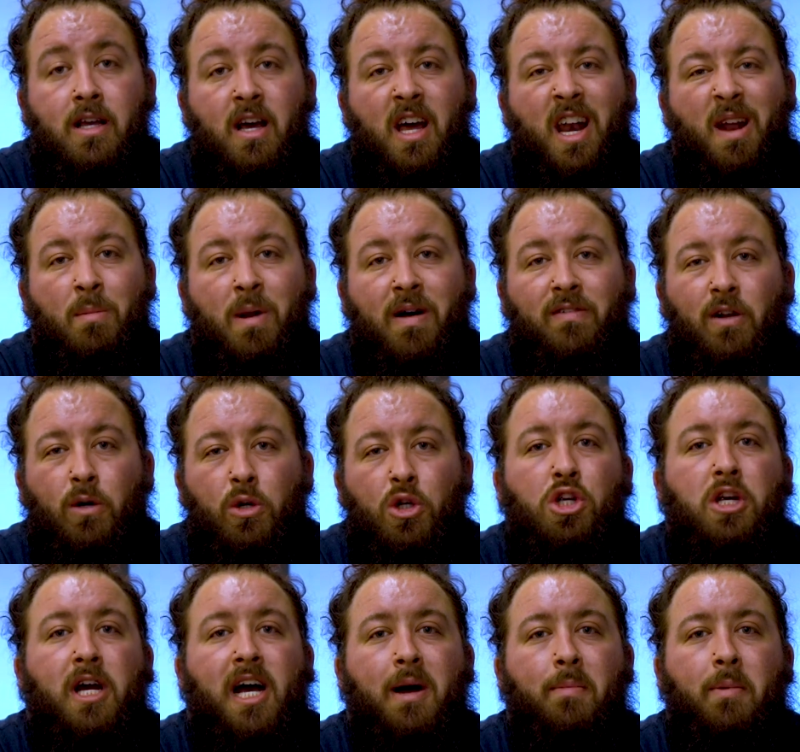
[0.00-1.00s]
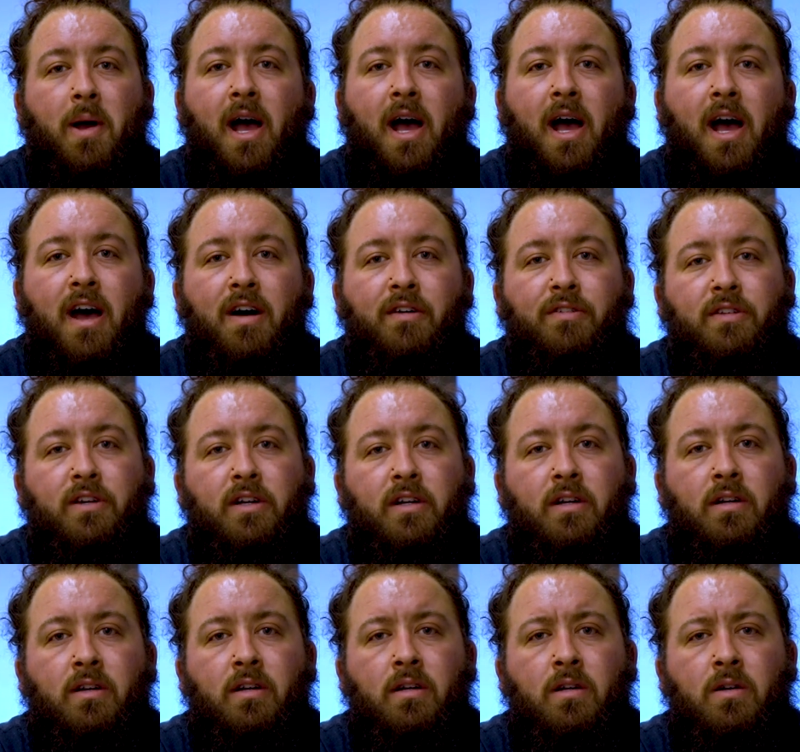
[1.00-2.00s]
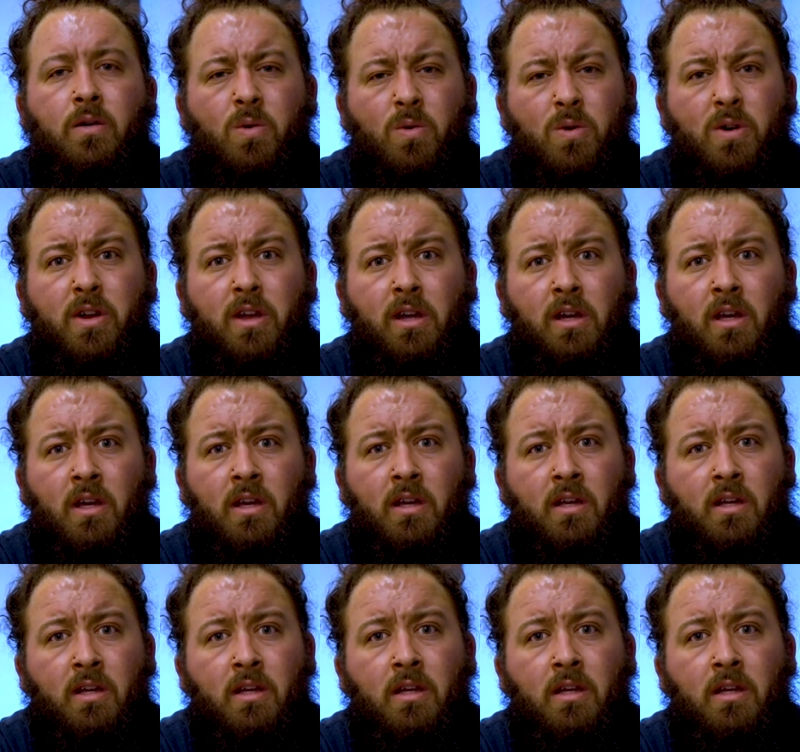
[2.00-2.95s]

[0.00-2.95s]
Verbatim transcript: And then we'll have a little chat about it after. All right.